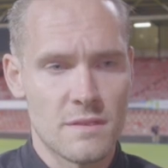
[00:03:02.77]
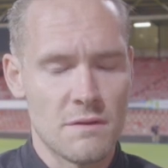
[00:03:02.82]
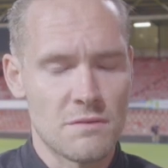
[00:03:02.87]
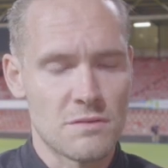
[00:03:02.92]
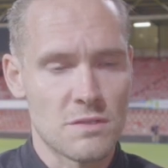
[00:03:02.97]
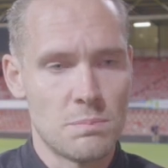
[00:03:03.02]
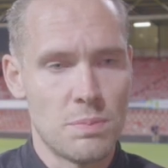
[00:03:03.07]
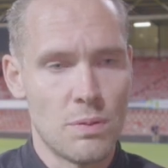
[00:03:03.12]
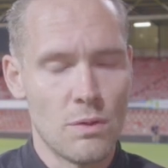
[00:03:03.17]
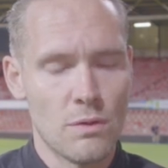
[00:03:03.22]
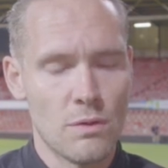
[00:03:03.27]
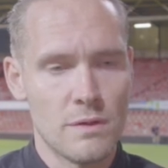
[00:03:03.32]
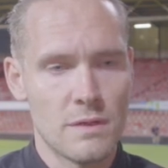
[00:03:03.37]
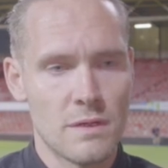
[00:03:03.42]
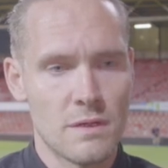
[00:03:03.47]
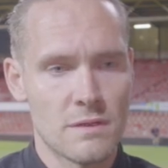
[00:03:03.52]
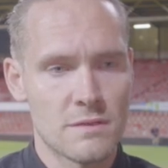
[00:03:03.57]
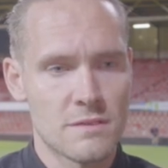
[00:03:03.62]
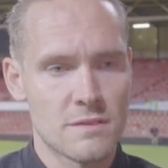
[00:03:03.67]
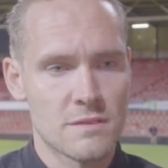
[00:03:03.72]
they've
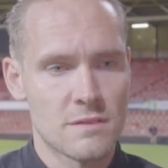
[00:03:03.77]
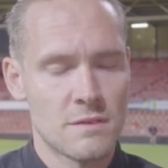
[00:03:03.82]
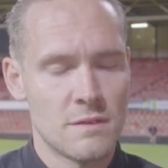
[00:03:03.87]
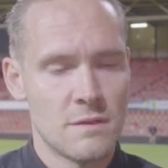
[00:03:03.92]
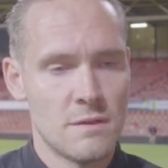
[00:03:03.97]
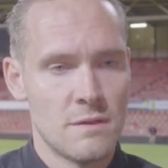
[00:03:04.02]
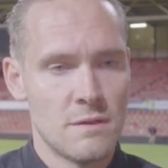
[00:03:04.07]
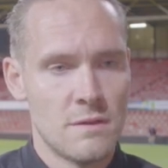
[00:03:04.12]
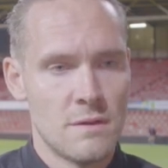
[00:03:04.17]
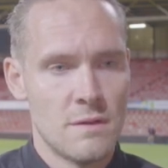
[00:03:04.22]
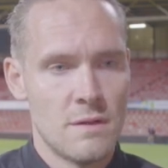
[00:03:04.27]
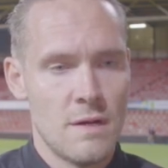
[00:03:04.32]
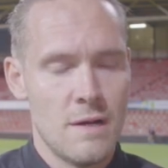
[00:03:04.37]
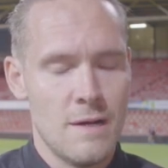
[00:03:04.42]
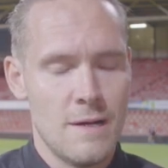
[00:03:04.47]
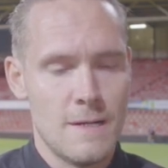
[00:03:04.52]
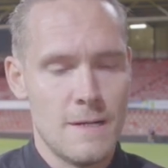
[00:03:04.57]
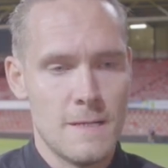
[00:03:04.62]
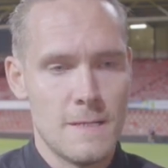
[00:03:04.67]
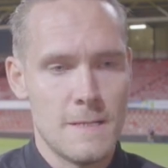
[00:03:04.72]
supported us,
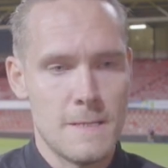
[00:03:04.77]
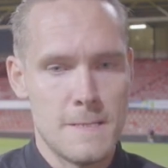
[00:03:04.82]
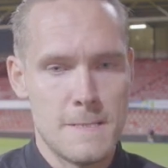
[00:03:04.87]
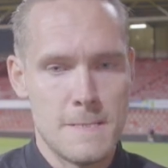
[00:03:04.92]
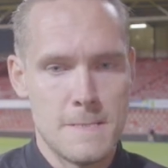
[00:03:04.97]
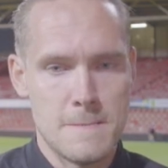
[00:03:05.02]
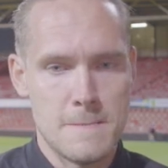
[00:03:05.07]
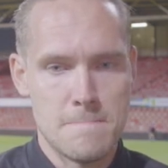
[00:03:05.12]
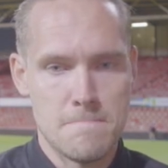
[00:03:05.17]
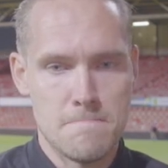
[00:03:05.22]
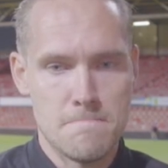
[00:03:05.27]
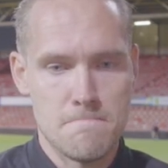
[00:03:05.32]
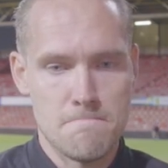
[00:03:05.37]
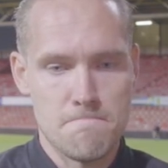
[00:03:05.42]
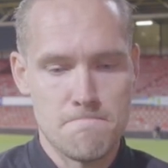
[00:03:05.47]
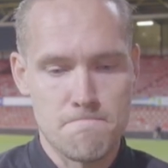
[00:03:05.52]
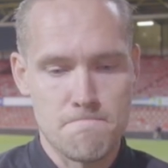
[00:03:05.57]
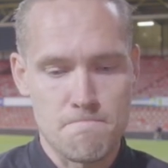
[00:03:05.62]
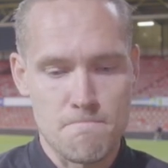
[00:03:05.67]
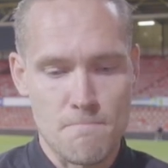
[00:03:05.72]
and
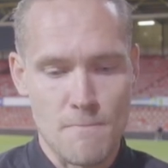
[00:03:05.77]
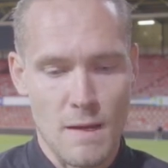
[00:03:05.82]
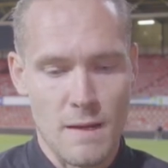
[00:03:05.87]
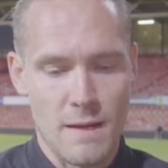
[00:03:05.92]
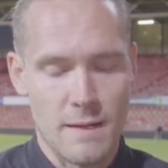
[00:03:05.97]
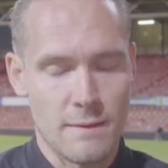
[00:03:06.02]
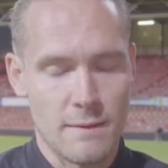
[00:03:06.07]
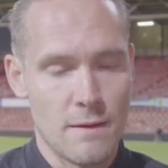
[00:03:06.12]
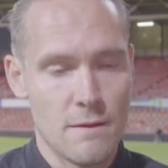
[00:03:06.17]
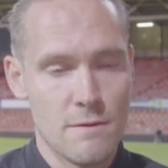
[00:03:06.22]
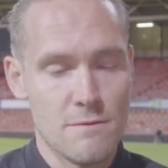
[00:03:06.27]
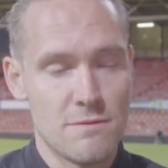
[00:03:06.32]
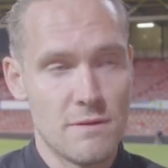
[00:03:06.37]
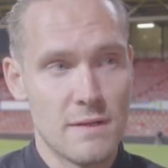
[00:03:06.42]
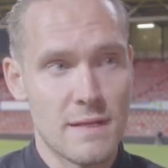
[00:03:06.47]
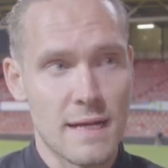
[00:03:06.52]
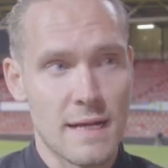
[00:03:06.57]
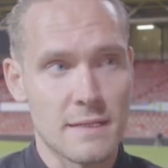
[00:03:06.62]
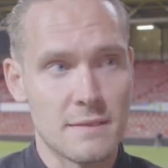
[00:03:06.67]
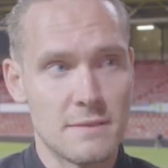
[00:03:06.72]

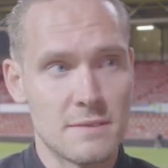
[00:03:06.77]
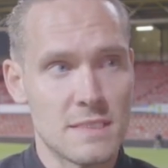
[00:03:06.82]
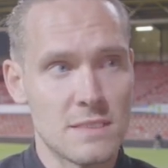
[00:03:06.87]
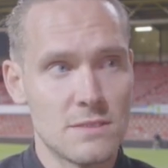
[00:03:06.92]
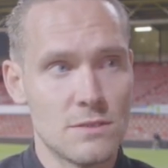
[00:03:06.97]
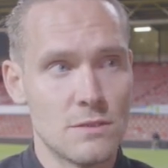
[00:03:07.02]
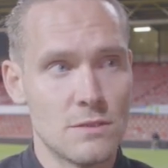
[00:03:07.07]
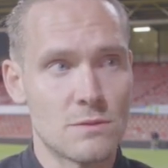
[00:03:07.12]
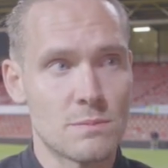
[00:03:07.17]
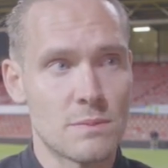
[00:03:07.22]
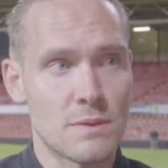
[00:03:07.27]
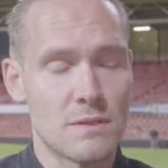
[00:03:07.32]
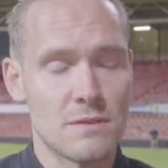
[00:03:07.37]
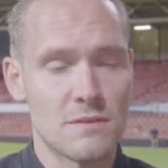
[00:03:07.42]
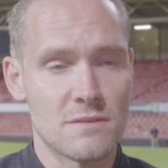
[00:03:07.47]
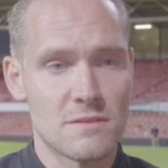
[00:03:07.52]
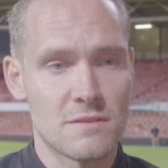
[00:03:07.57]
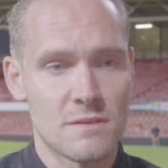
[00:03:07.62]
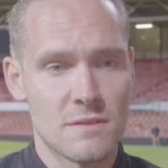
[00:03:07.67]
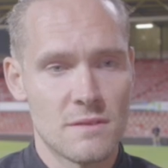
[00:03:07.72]
hopefully that continues,
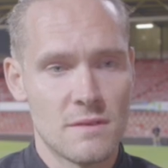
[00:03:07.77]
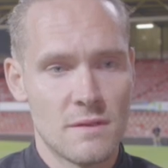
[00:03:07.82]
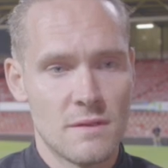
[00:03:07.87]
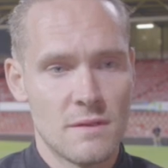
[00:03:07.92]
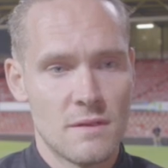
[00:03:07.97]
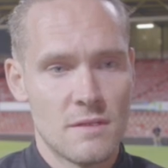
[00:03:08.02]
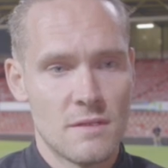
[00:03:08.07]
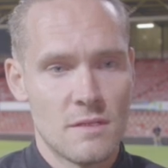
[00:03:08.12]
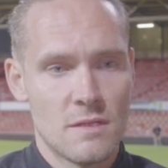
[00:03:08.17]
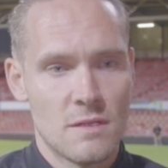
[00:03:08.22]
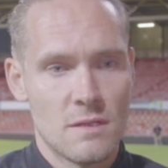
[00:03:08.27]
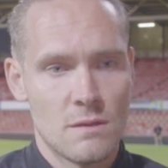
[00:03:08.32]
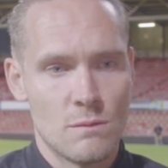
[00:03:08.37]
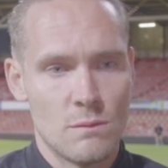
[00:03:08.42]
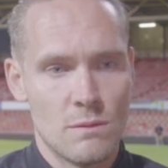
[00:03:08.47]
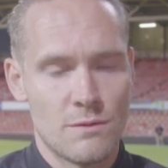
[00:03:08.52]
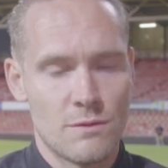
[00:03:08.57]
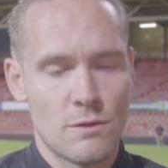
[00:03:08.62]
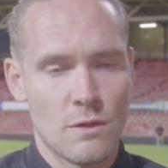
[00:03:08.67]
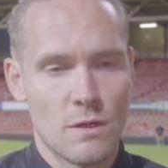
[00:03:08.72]
because
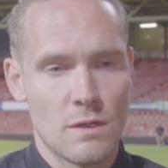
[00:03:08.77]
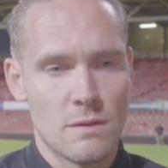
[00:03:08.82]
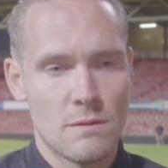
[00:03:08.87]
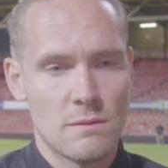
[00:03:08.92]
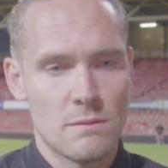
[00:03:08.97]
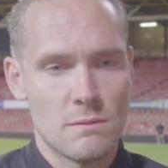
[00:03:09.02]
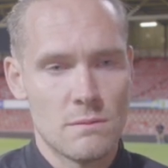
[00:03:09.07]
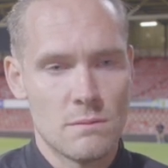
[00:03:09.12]
we've got